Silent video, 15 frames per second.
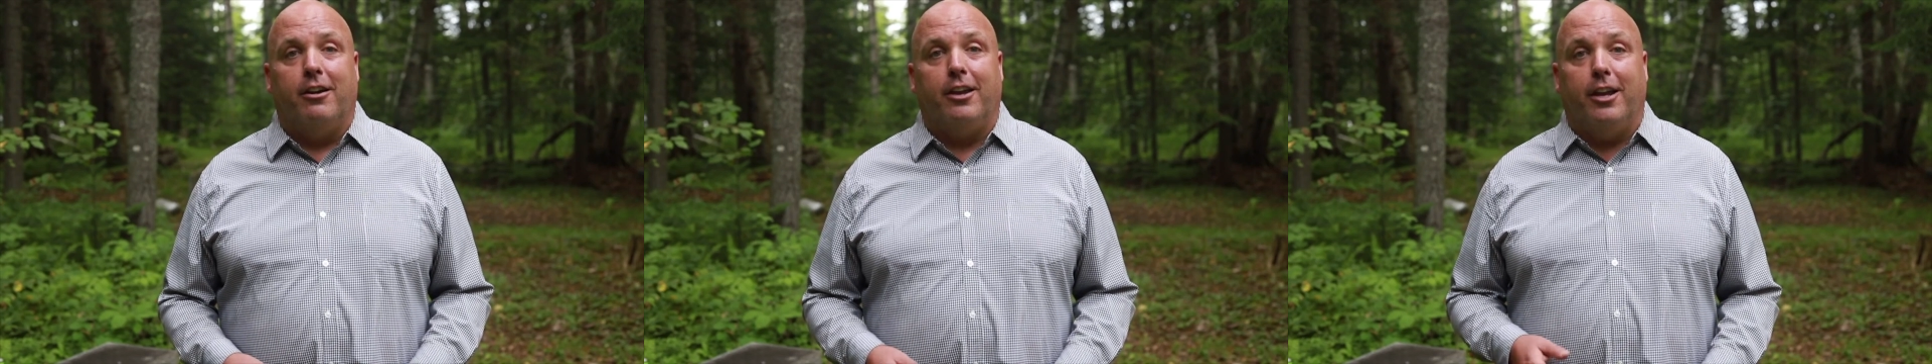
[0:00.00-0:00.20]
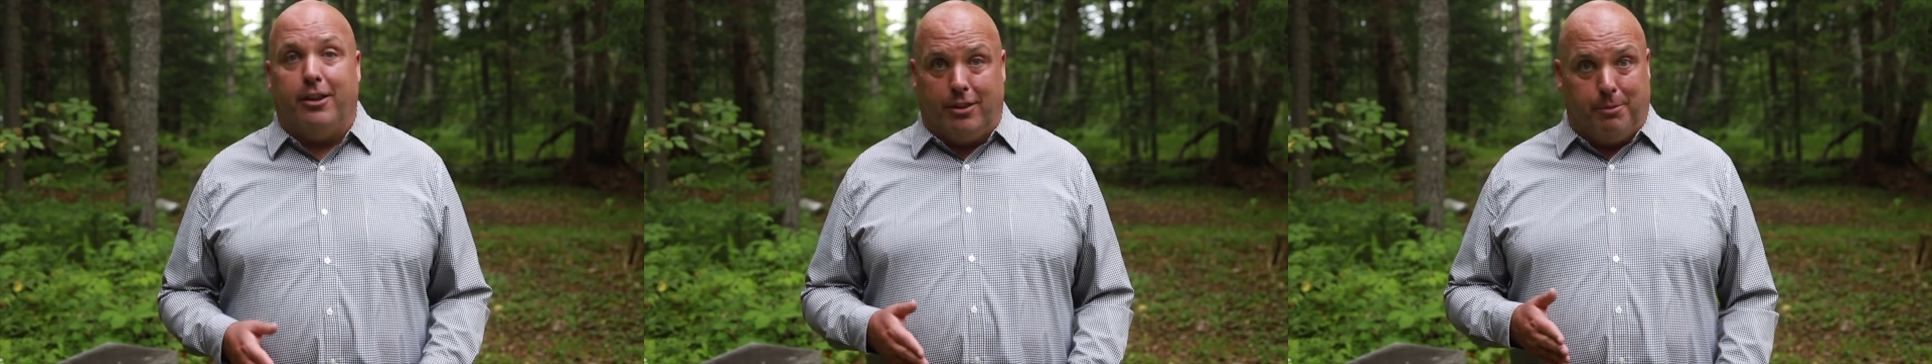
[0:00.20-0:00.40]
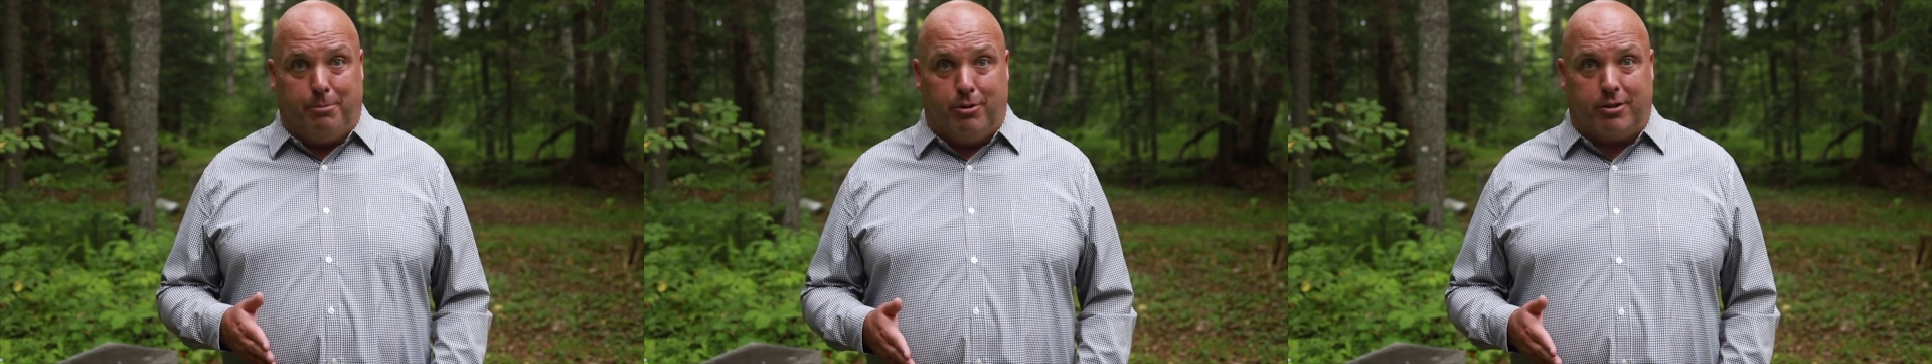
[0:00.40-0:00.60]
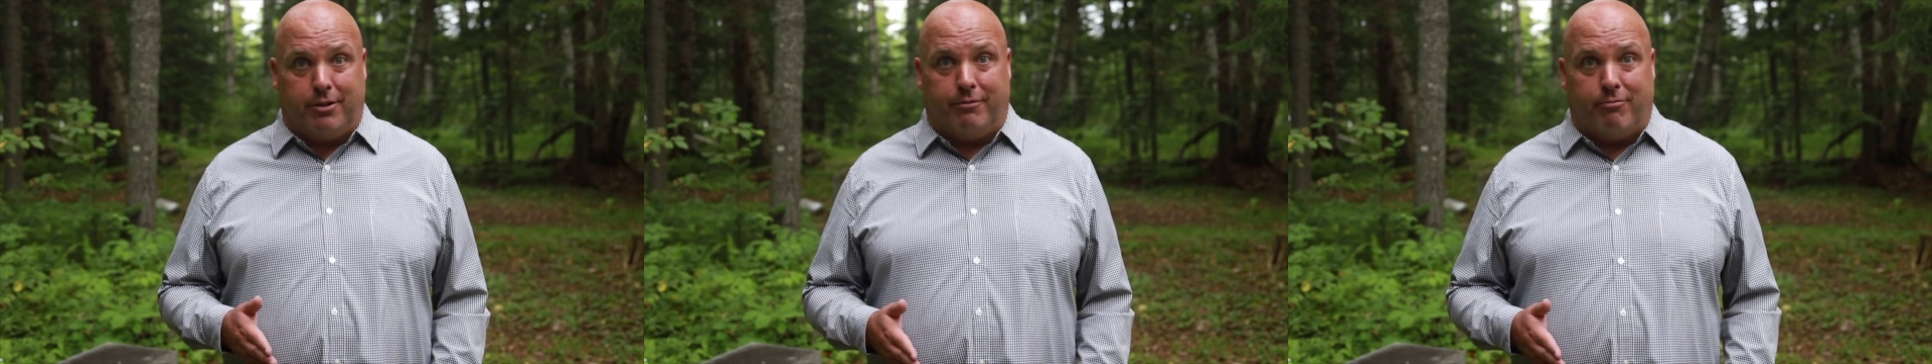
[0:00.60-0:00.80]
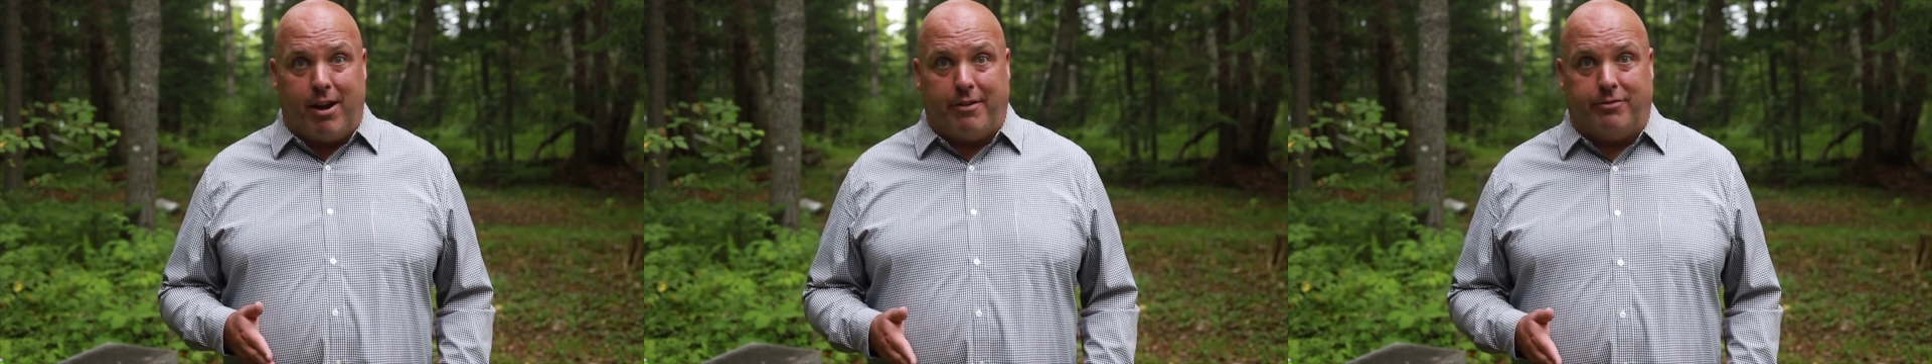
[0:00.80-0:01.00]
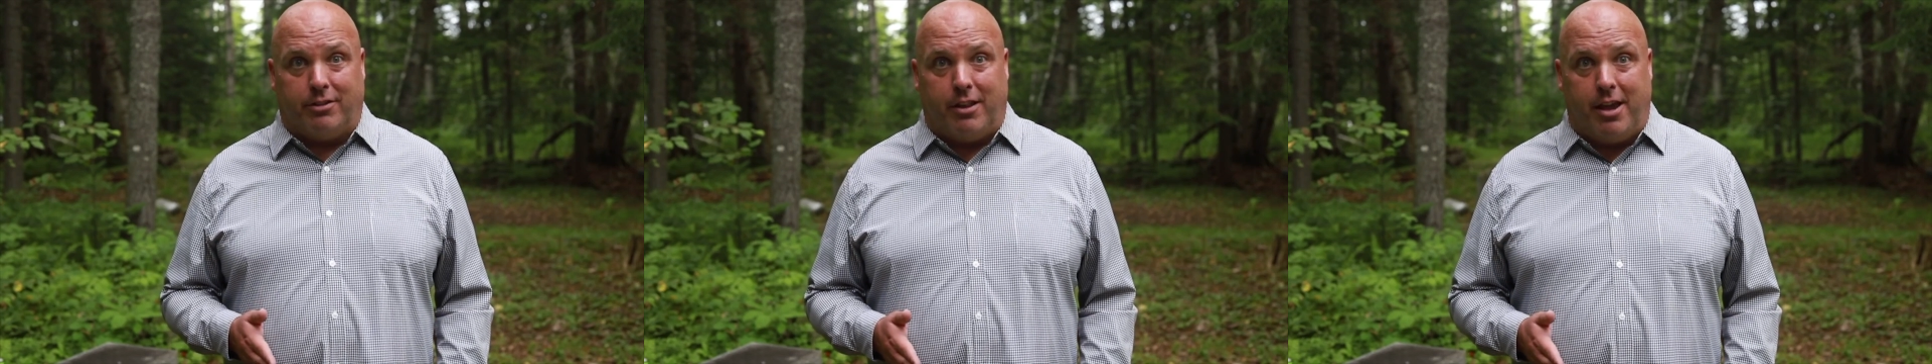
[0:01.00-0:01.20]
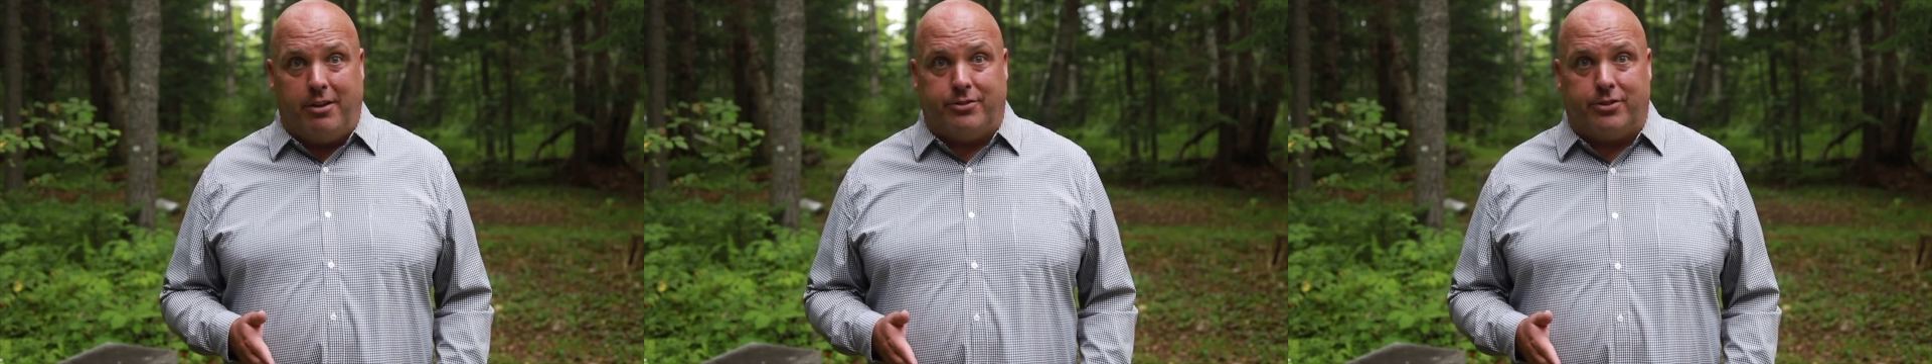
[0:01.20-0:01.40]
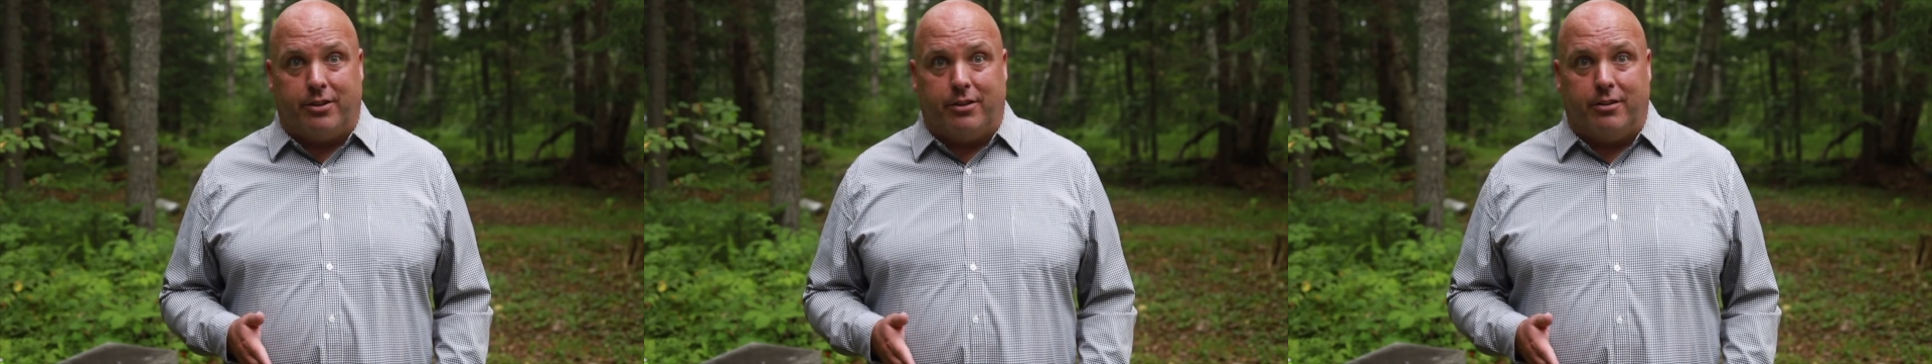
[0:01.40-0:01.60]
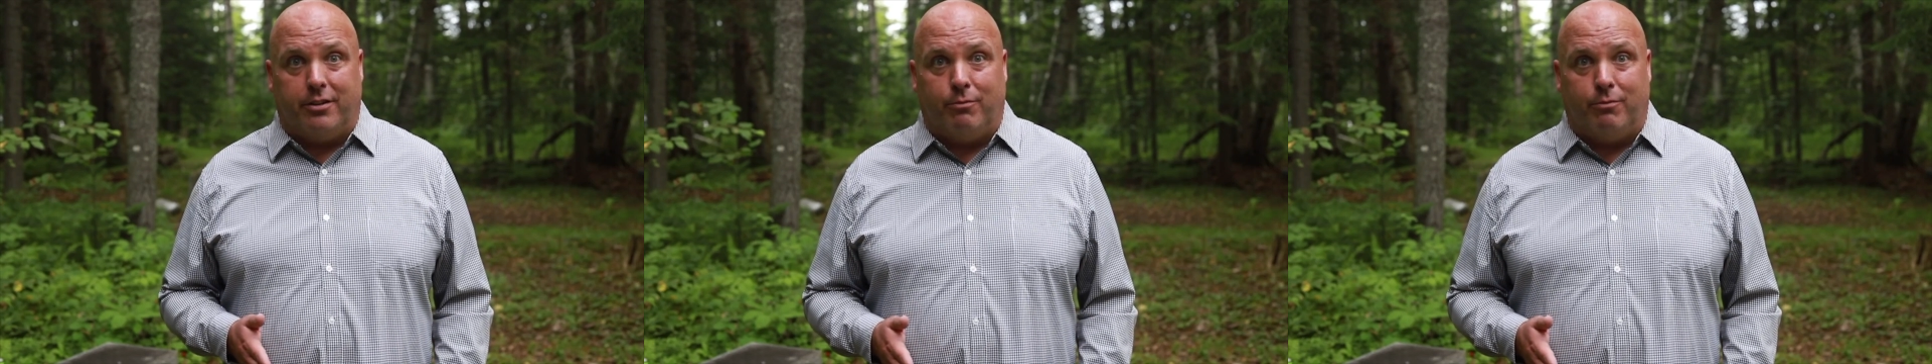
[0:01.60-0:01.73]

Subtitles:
in the book of Revelation.